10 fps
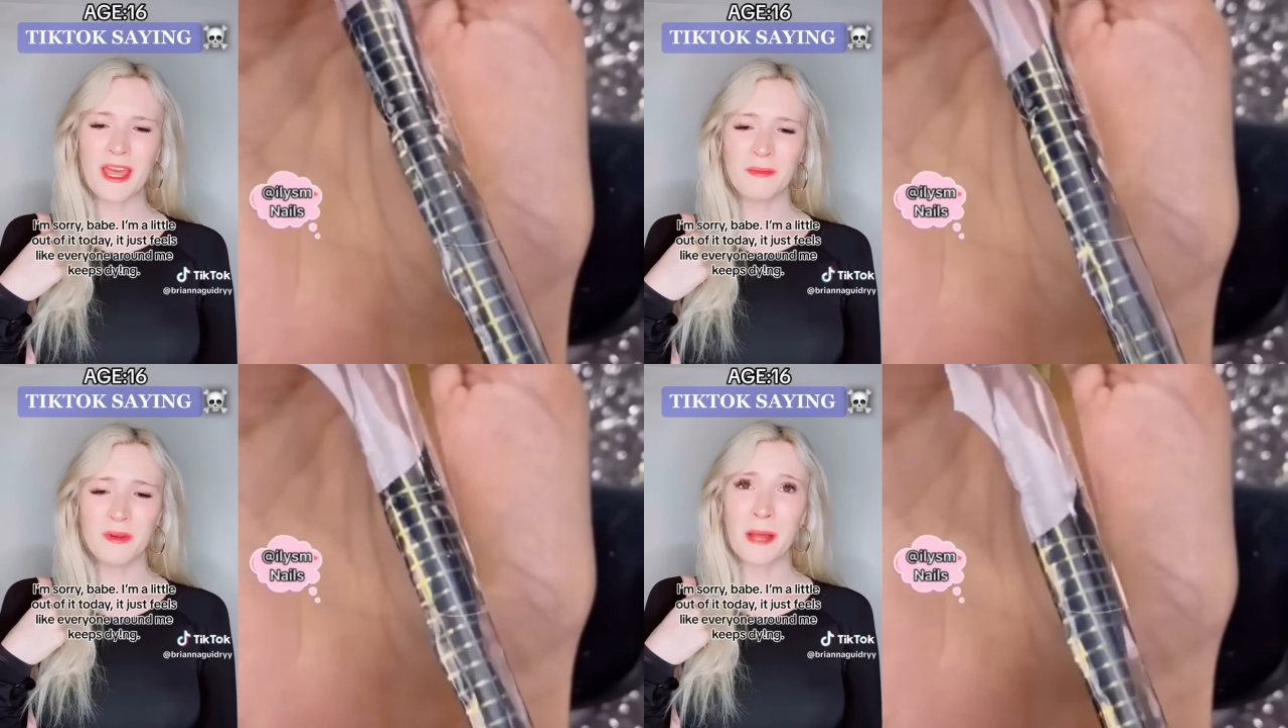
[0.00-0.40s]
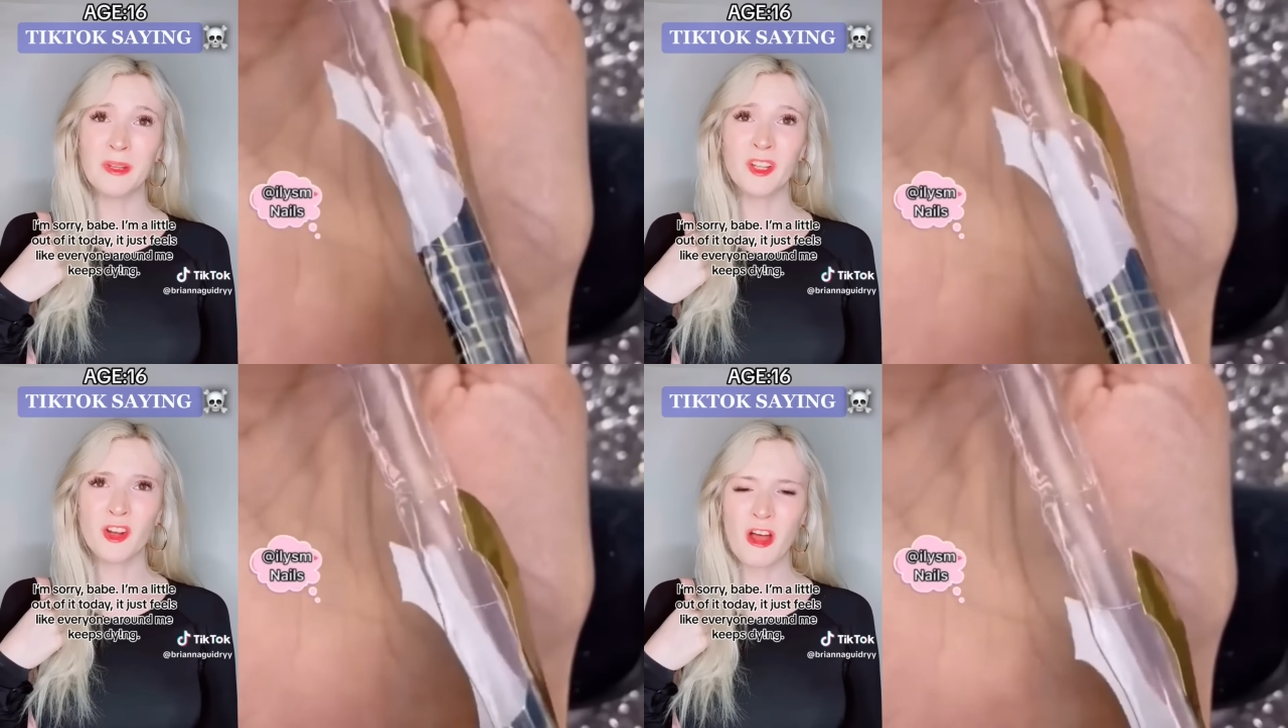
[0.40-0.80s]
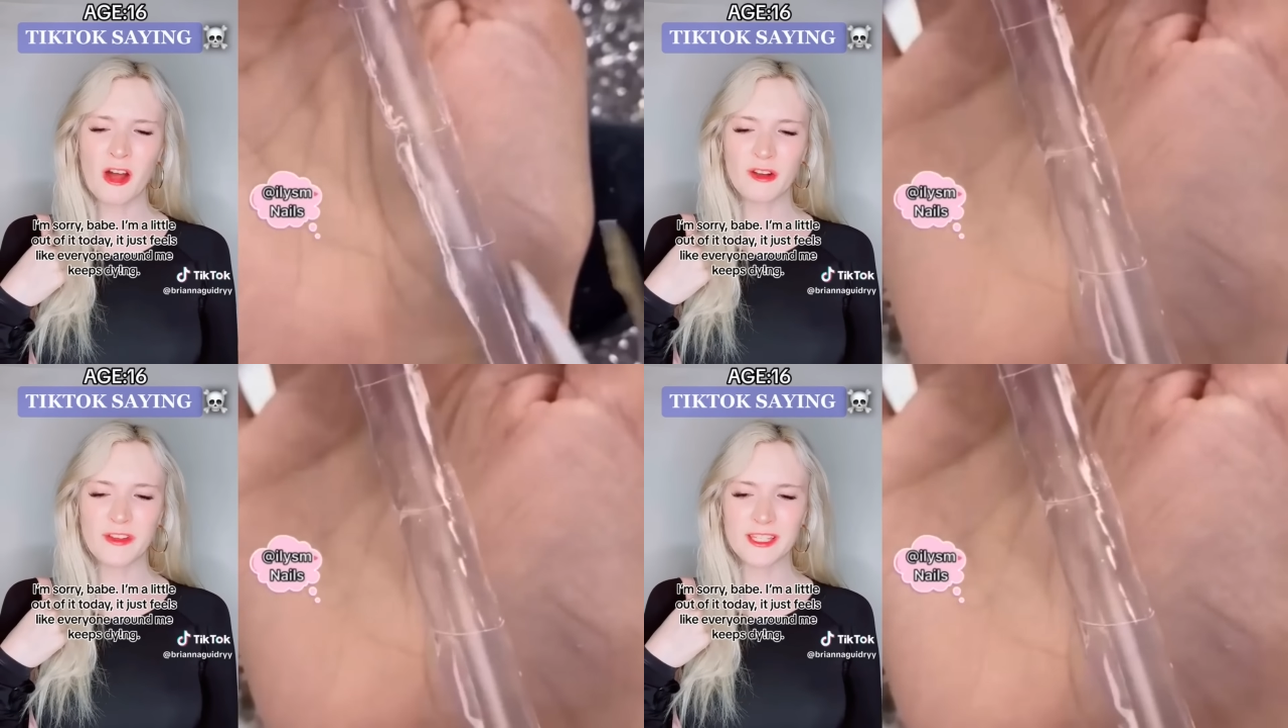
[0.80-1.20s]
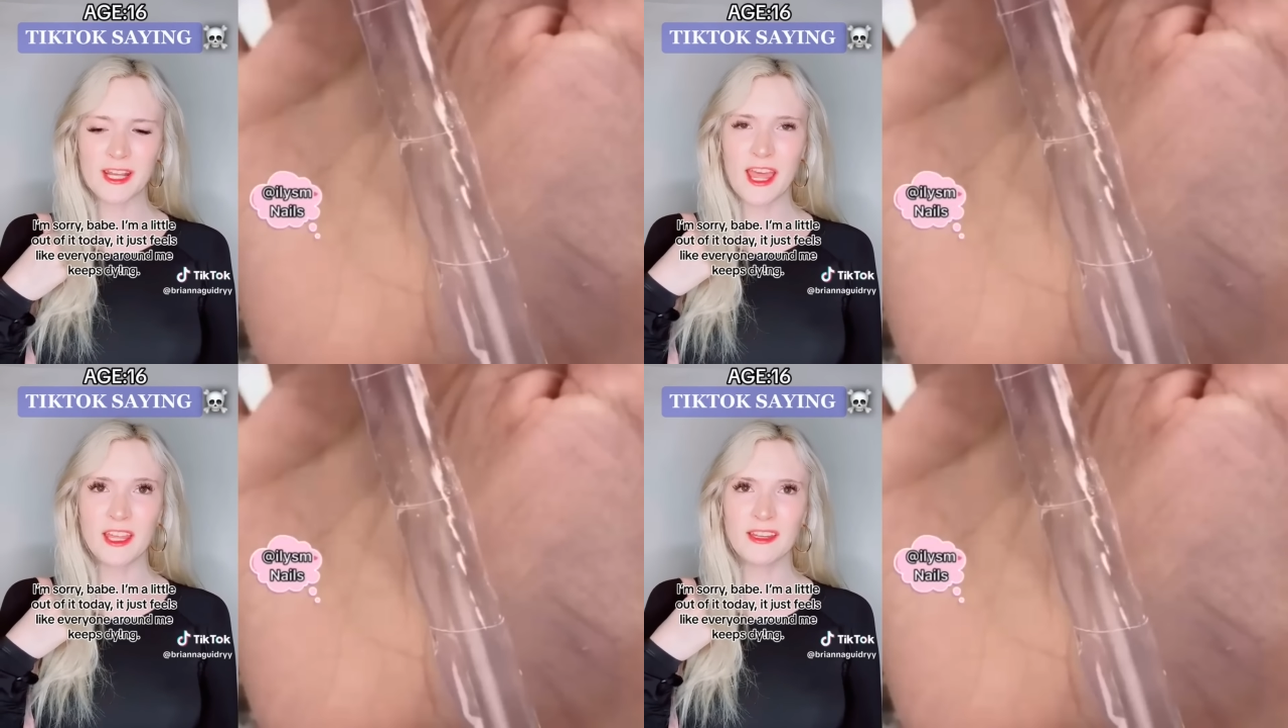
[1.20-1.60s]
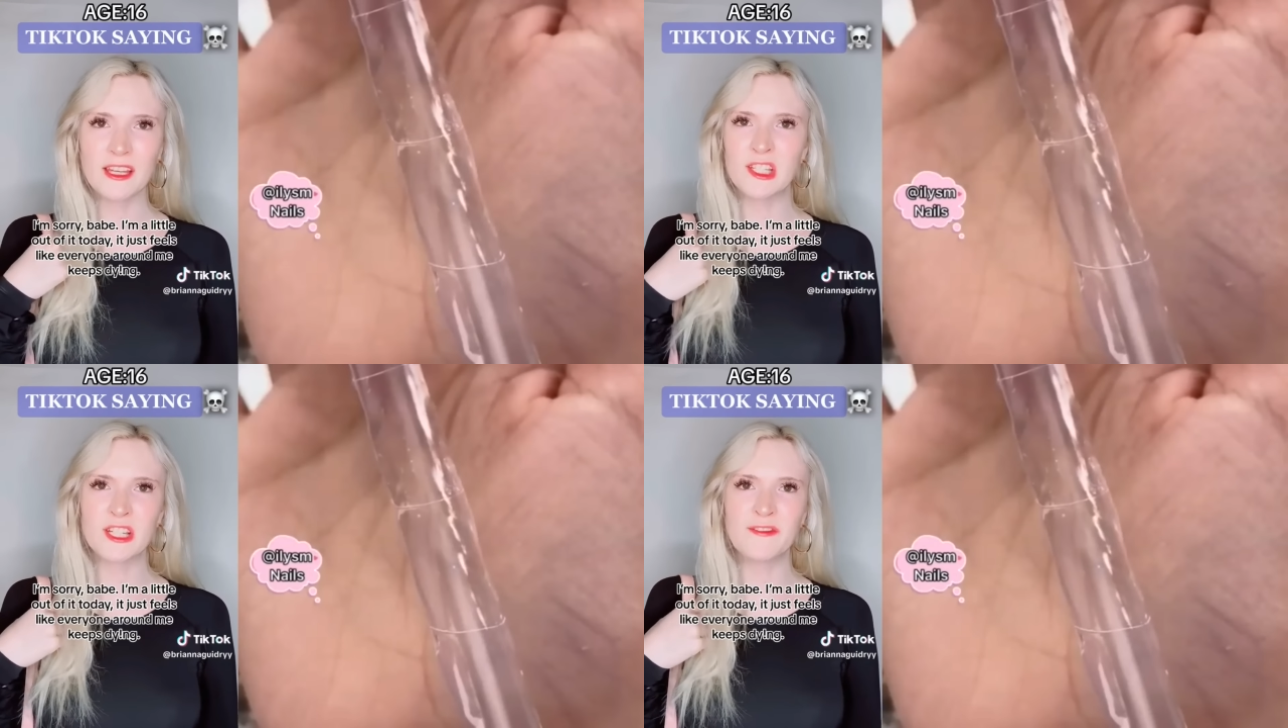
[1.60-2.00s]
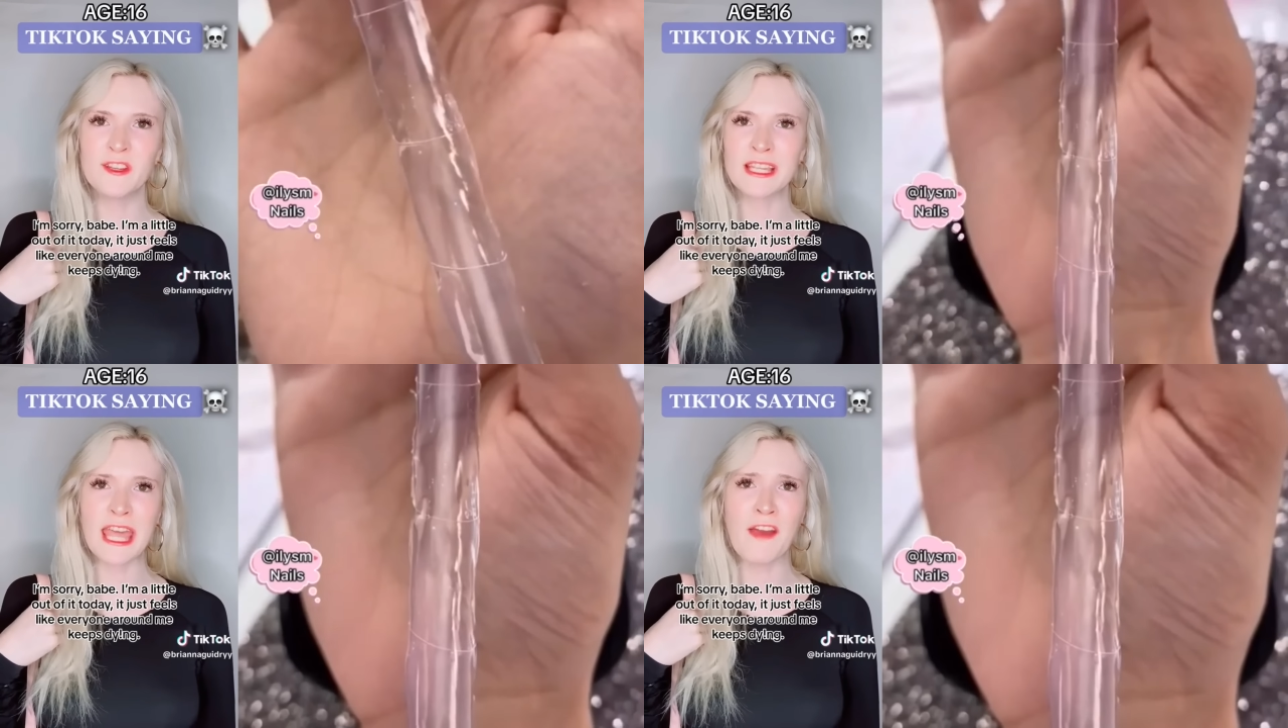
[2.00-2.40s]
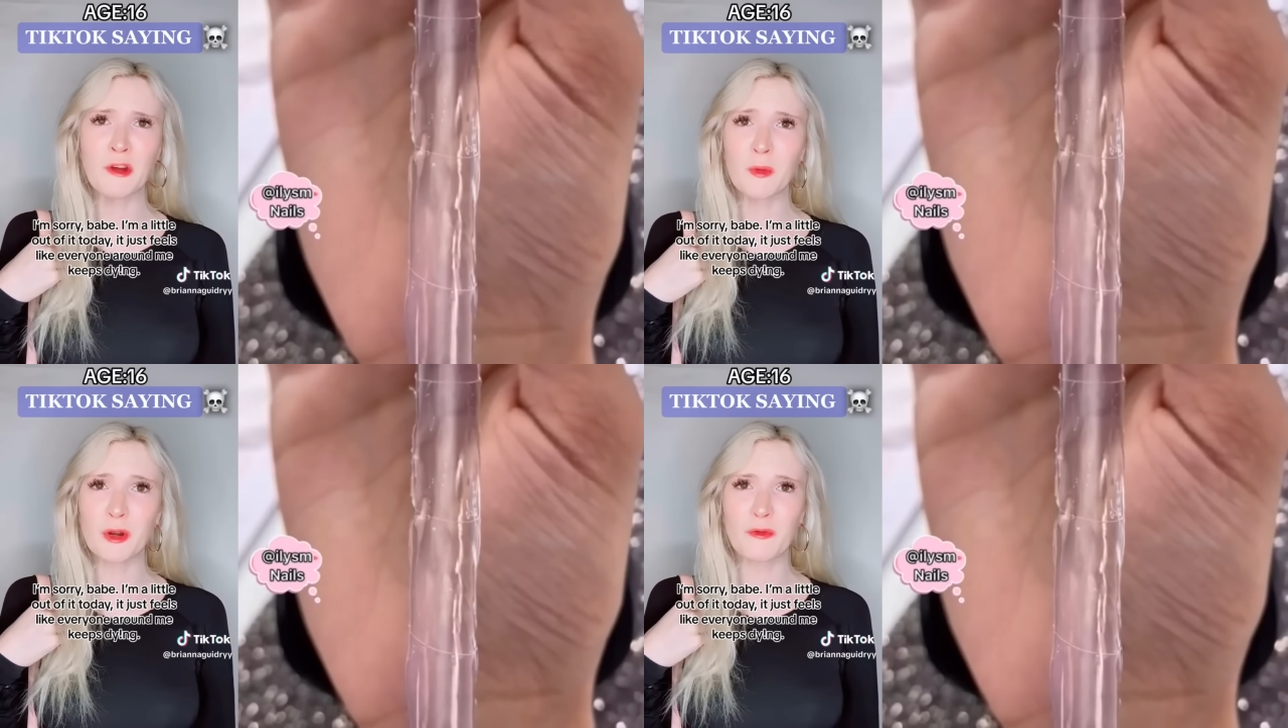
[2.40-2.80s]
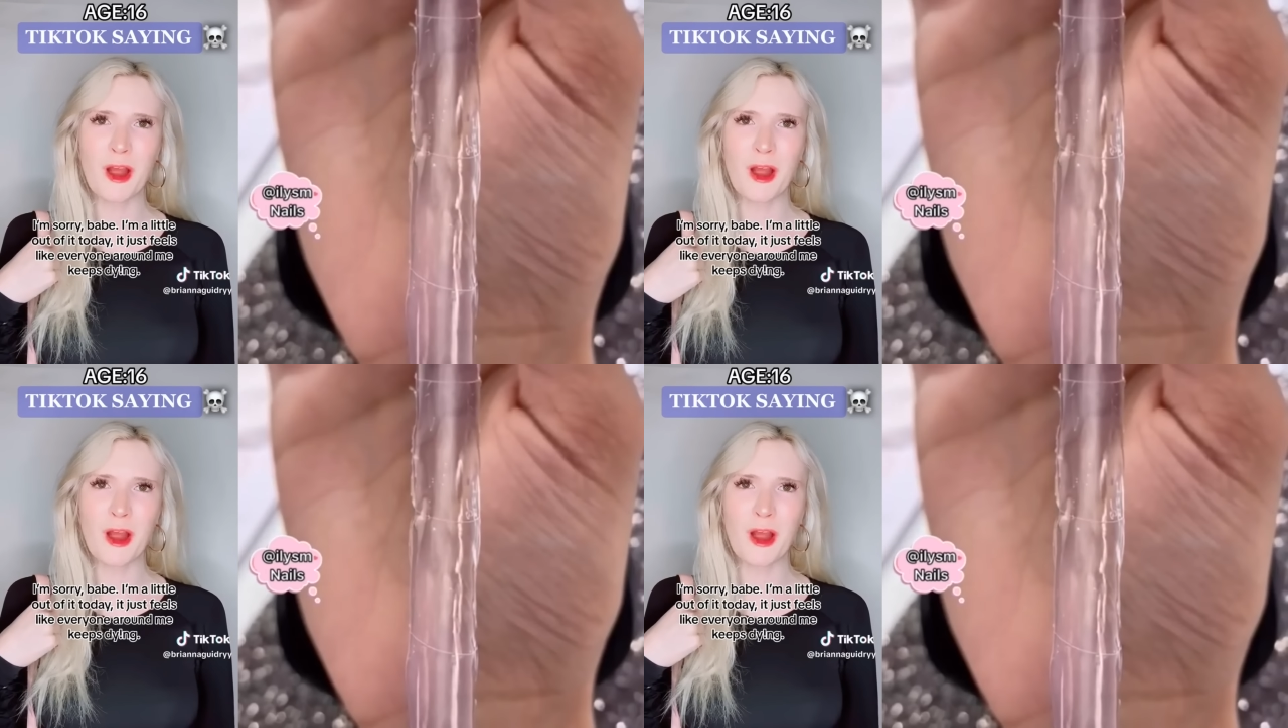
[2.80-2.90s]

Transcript: babe. I'm a little out of it today. It just feels like everyone